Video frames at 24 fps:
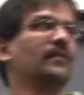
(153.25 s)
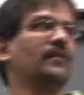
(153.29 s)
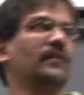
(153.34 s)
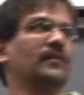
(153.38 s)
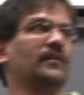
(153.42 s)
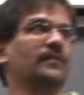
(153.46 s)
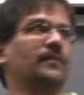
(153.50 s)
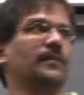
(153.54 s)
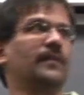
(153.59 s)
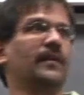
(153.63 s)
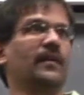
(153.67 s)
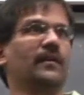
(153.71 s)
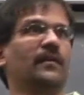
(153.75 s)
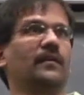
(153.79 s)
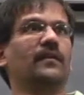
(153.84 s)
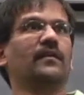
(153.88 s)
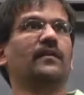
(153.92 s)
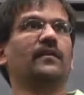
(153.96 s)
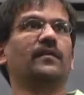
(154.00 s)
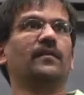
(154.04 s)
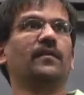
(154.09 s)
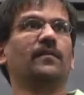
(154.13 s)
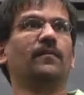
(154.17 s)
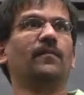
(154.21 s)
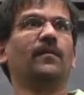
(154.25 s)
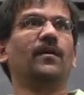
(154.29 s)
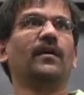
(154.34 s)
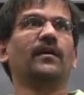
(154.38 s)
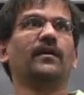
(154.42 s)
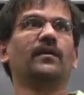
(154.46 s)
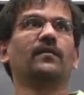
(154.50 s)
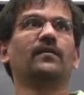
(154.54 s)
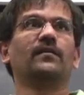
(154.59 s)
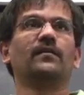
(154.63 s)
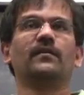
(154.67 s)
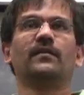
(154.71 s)
this particular
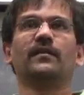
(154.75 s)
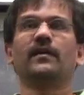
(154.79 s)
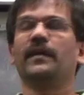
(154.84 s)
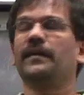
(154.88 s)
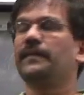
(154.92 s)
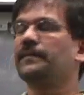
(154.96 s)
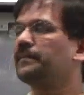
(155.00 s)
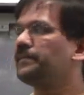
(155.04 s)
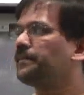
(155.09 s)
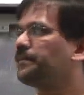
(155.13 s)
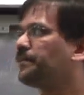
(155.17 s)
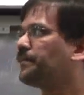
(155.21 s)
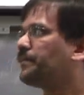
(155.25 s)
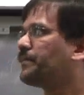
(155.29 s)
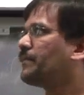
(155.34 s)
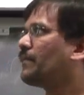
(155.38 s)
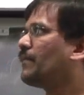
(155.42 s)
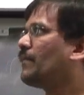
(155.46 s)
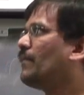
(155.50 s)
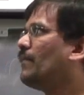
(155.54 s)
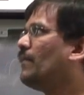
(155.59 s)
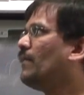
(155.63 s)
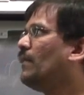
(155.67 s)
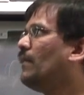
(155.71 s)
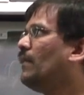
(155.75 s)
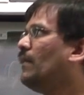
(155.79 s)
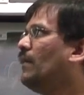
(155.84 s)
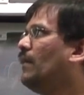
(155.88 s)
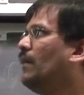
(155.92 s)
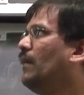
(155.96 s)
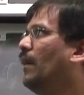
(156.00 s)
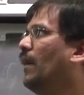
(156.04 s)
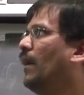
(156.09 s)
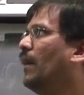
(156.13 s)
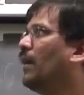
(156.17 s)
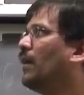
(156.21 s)
module, right?
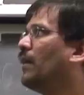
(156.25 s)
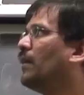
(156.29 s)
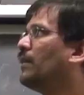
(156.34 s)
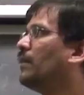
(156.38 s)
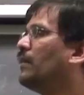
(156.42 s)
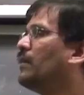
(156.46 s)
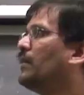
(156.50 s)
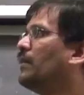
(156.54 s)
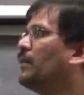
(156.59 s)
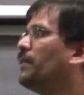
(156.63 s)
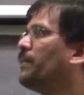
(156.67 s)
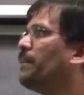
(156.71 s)
And